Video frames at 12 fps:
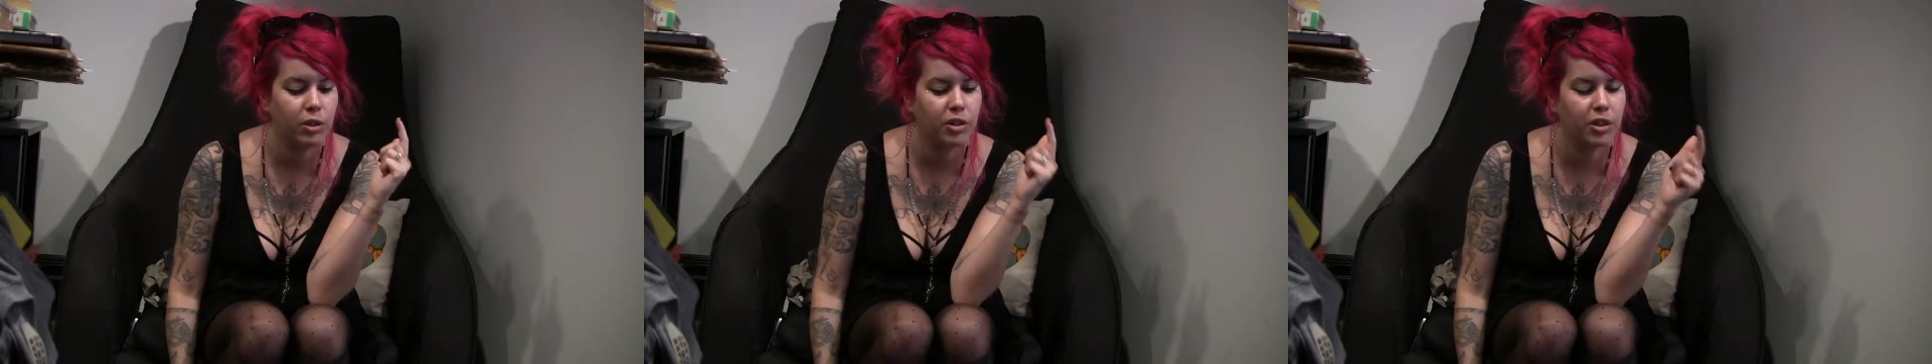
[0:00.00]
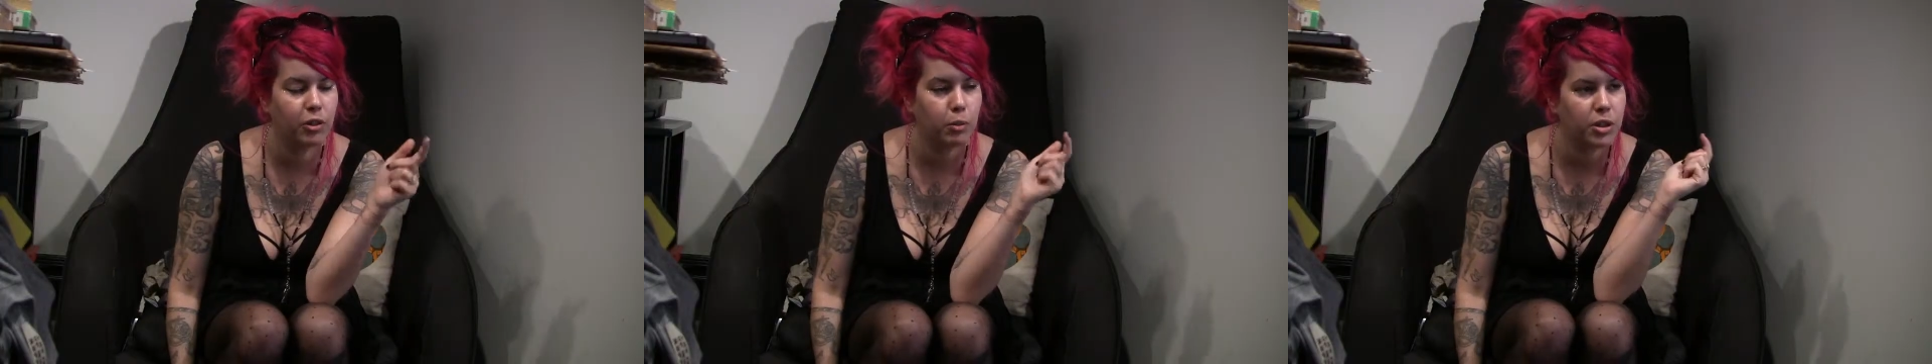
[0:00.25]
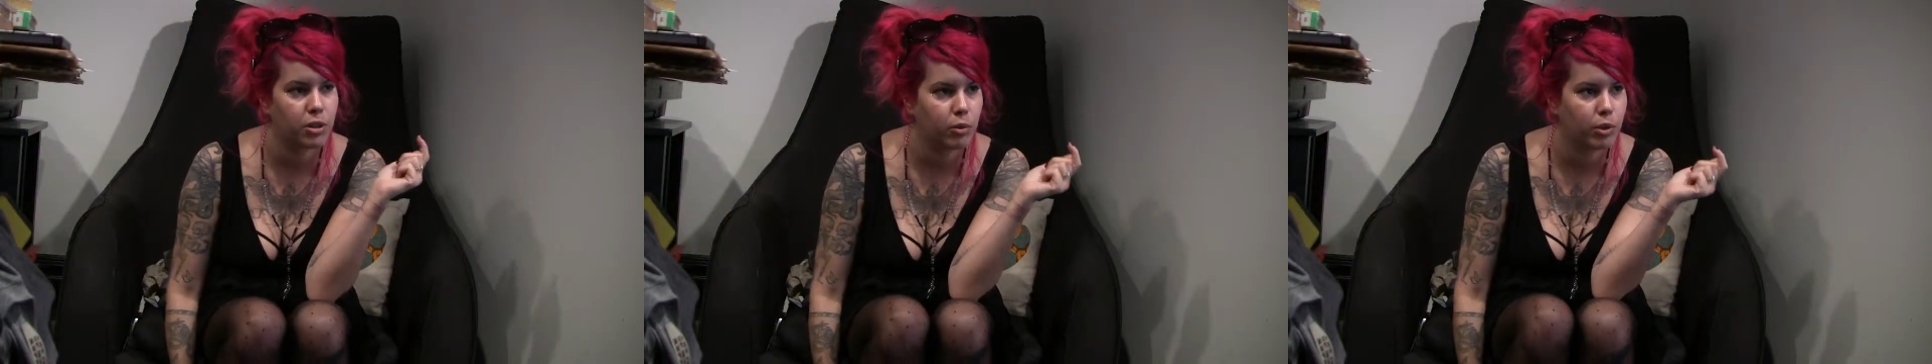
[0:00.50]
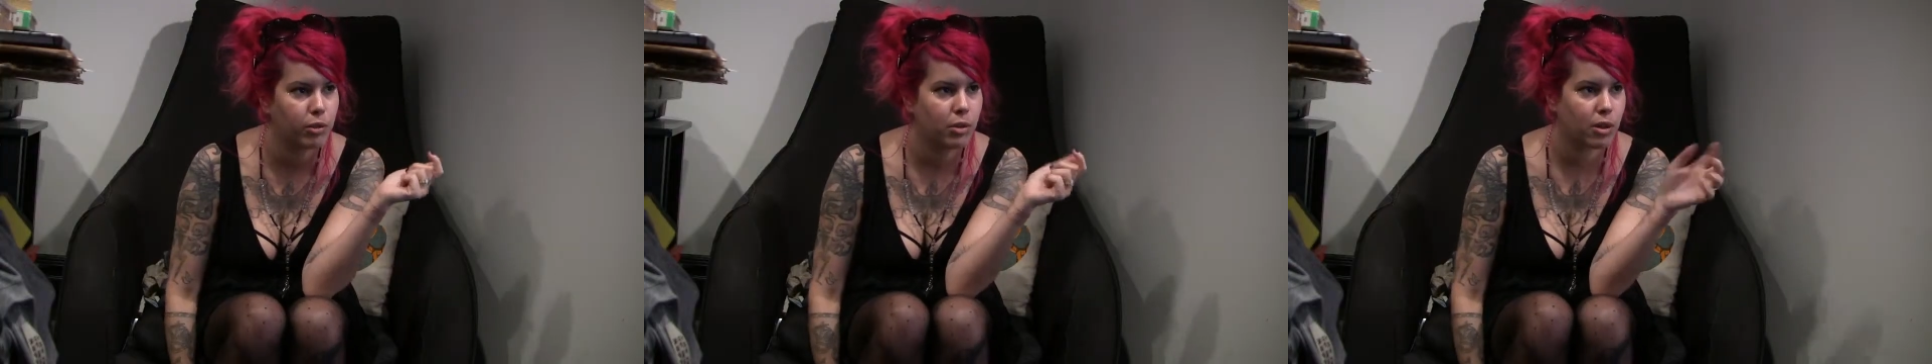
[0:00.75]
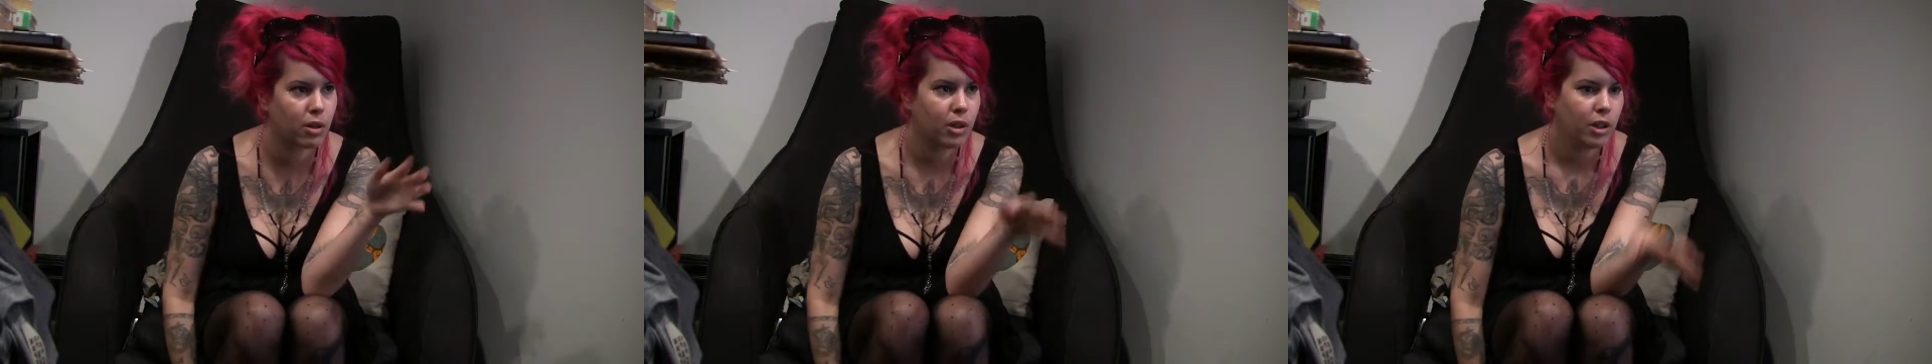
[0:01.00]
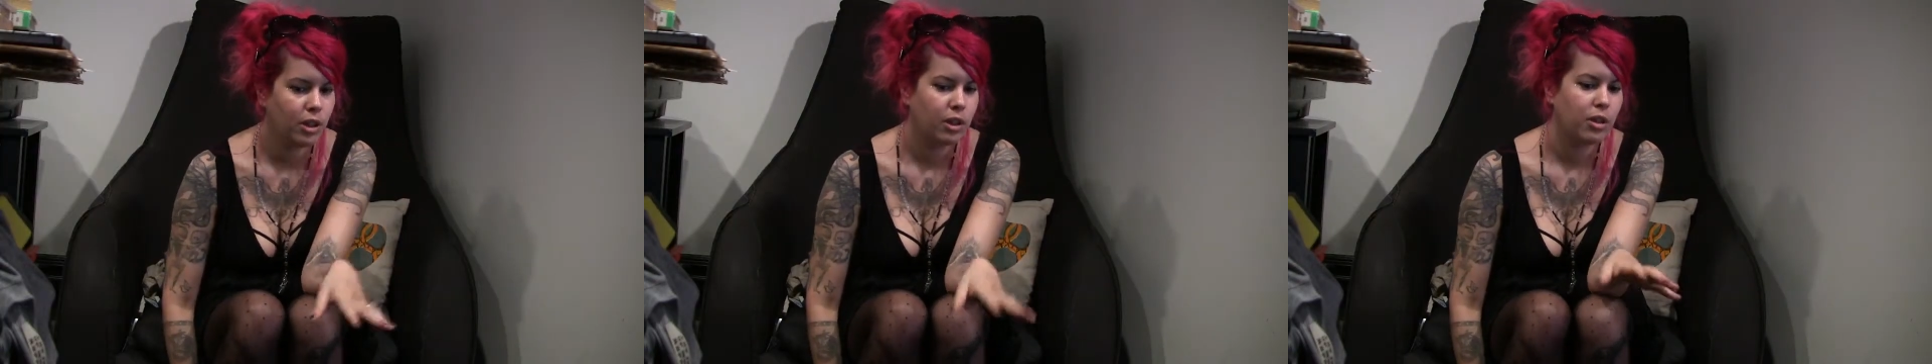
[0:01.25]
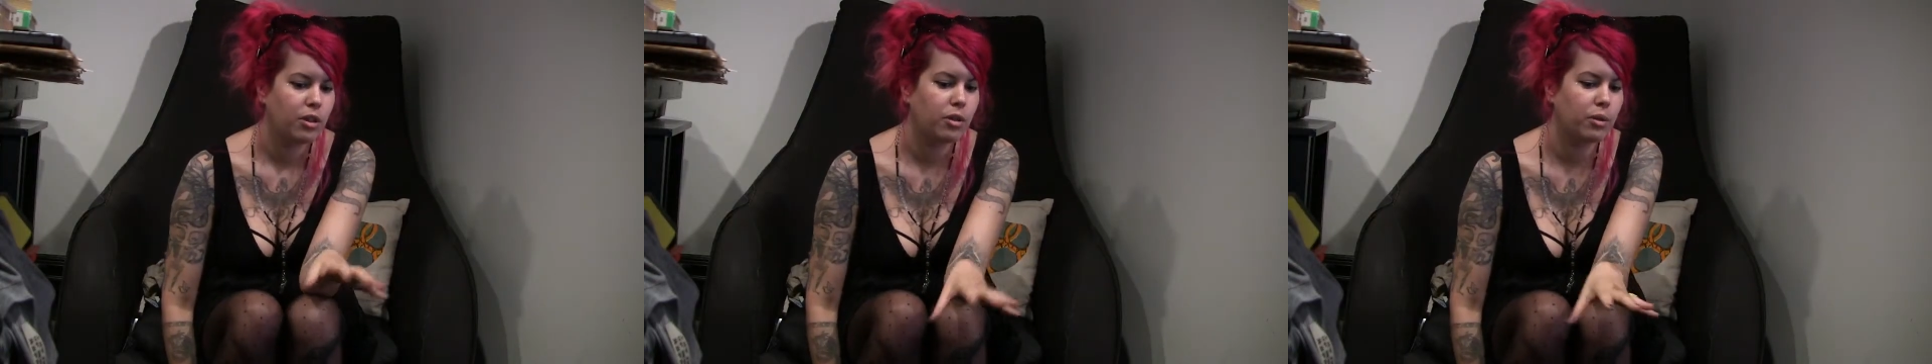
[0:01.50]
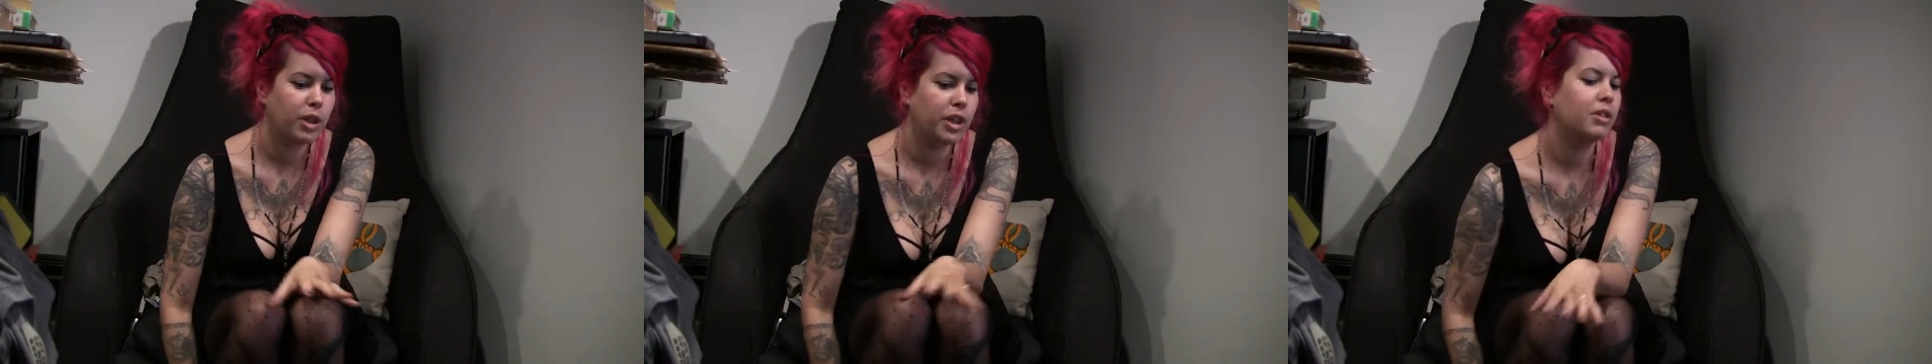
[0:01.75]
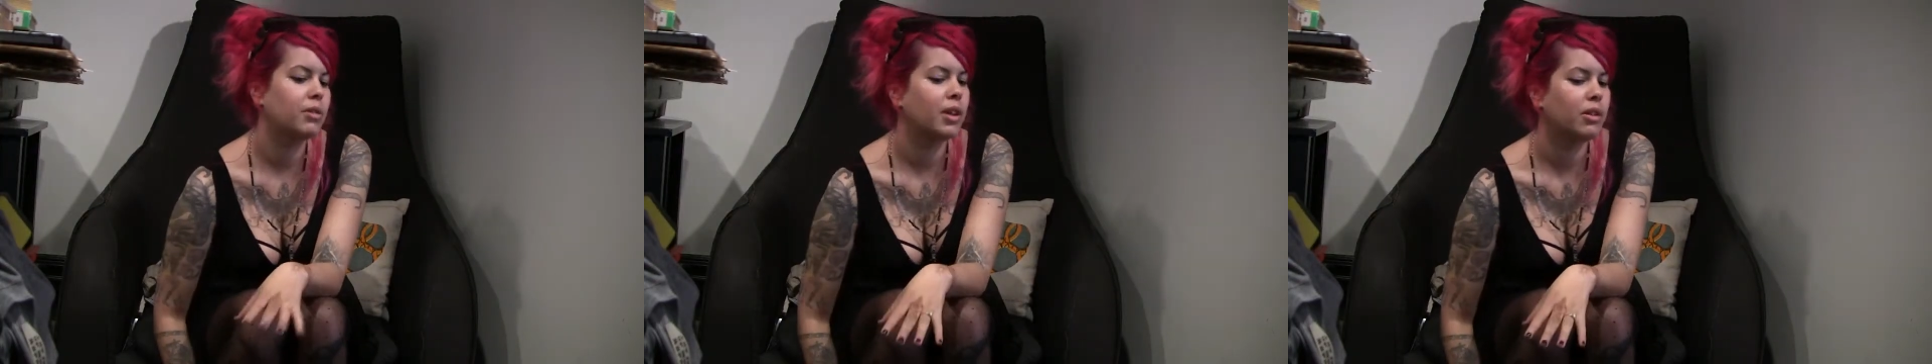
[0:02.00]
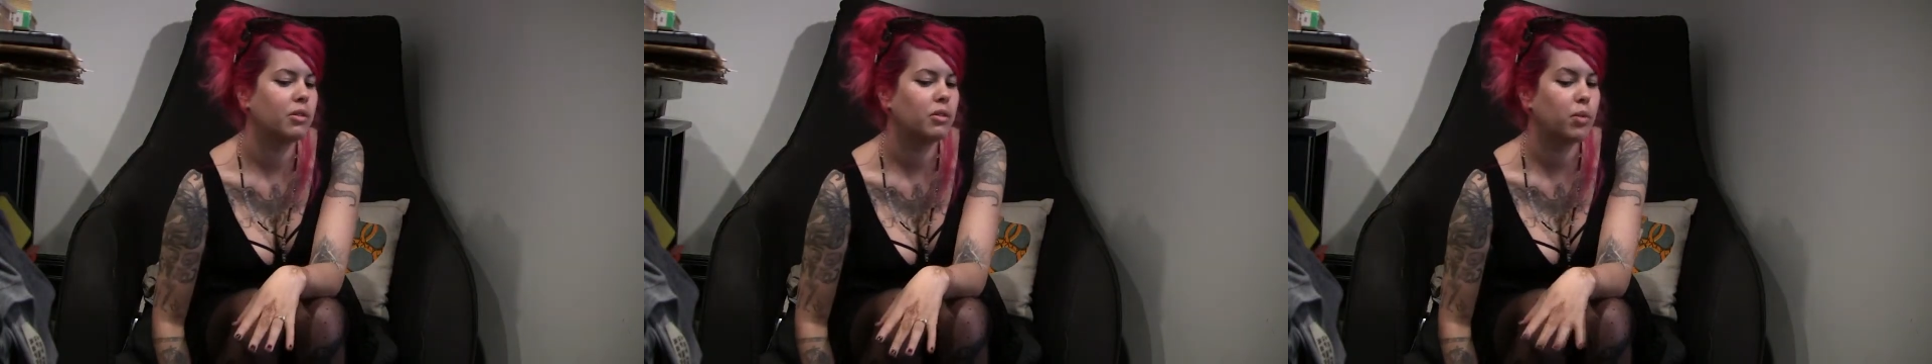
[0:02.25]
exhibition we do are curated around